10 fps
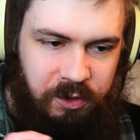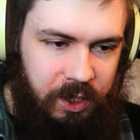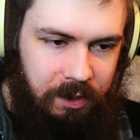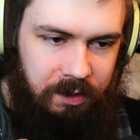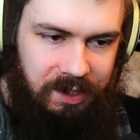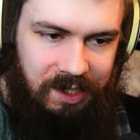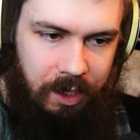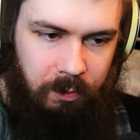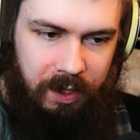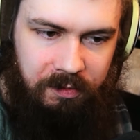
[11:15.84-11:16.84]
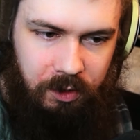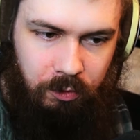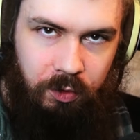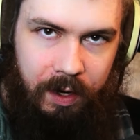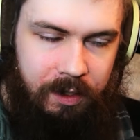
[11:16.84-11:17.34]
changed the sine waves to
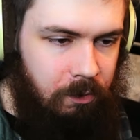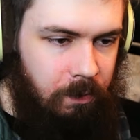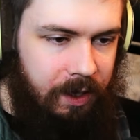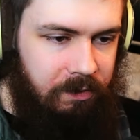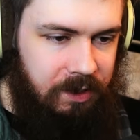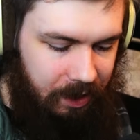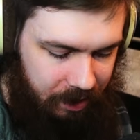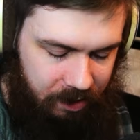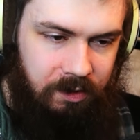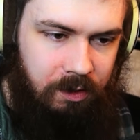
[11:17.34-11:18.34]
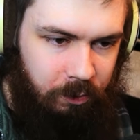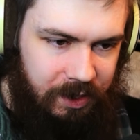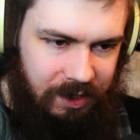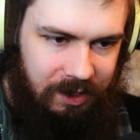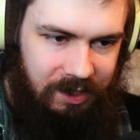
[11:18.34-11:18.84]
triangle waves, and the
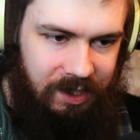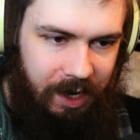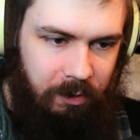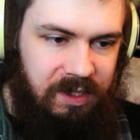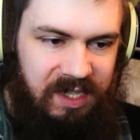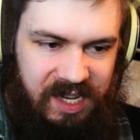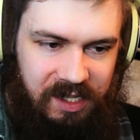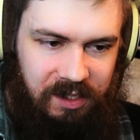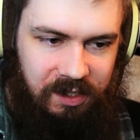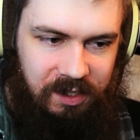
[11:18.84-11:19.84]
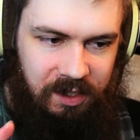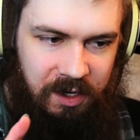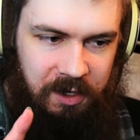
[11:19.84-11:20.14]
reason it sounds this